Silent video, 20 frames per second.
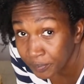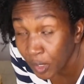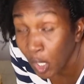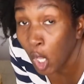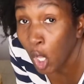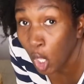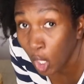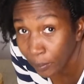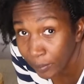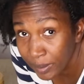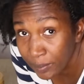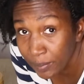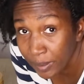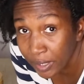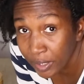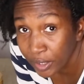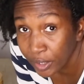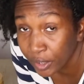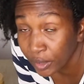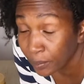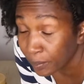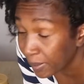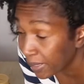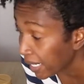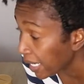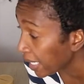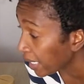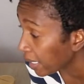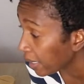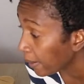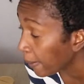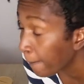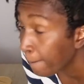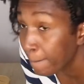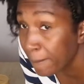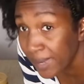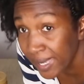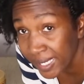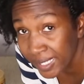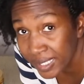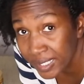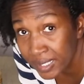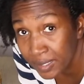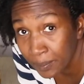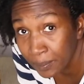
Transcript: the almond butter banana mix,